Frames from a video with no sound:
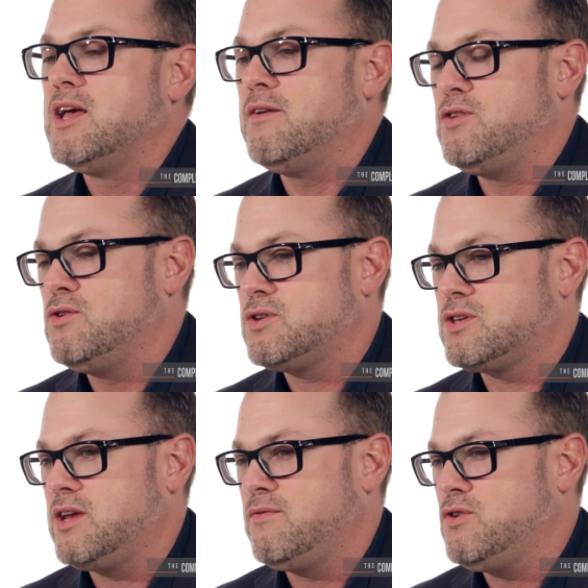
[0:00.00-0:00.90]
If
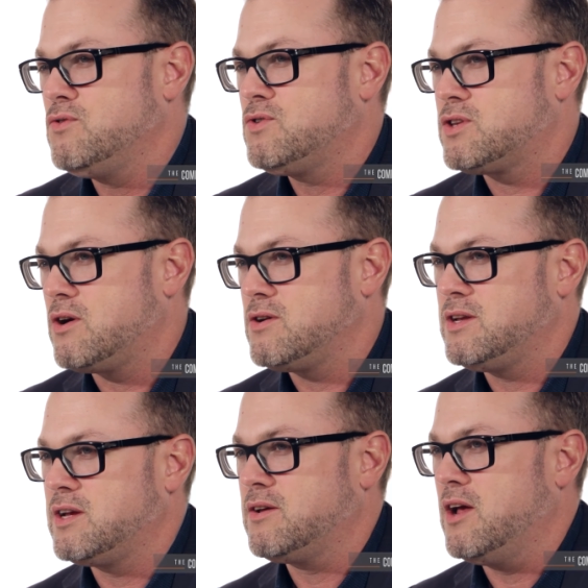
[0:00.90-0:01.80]
you start
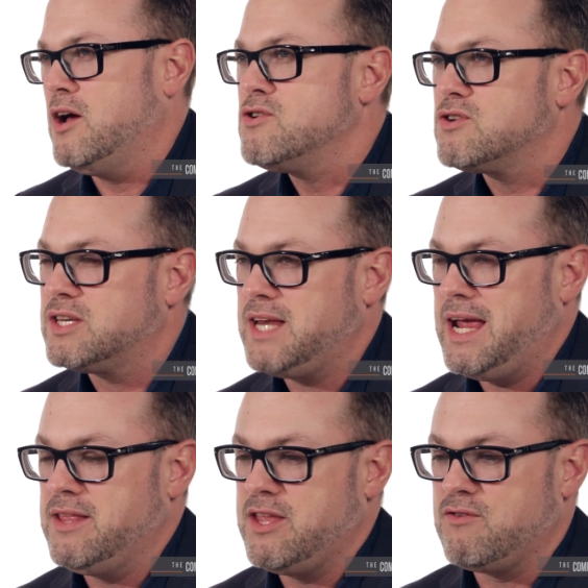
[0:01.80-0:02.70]
to
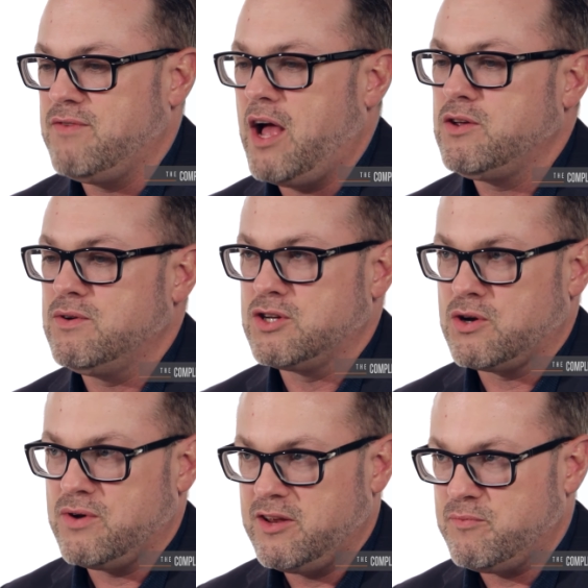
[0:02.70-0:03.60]
understand their value as a
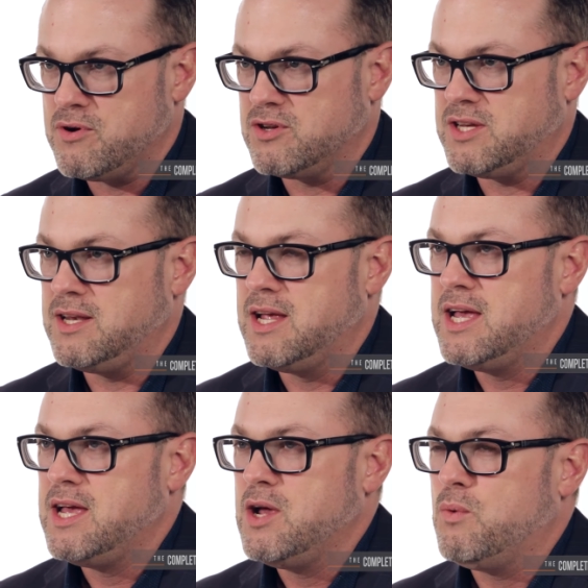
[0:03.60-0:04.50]
creative person,
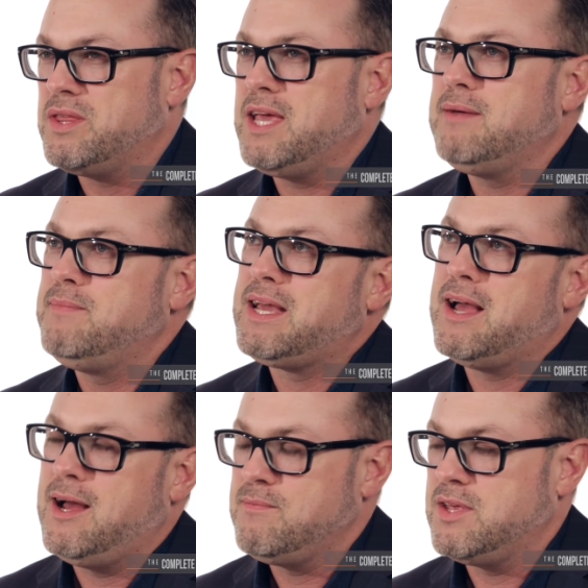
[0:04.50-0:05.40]
what they
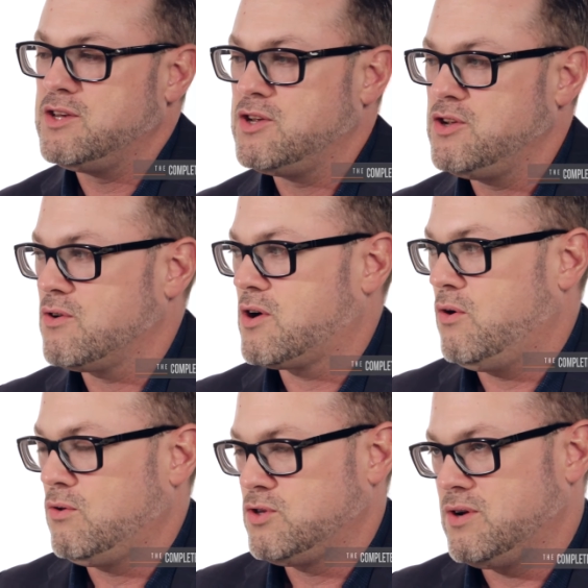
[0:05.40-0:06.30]
become then to your
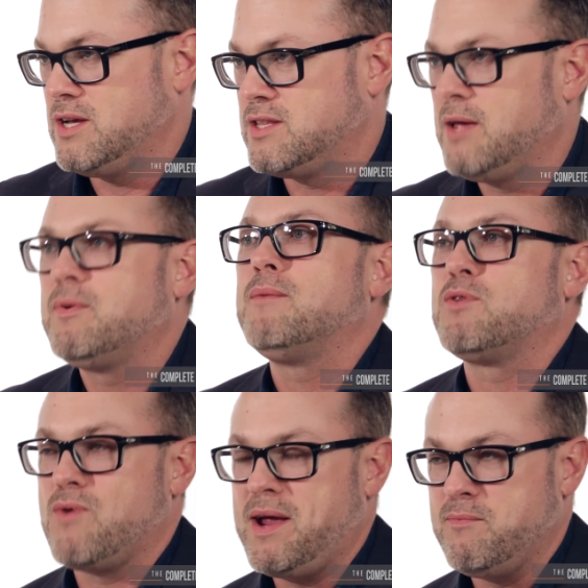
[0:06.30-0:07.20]
culture is they become the right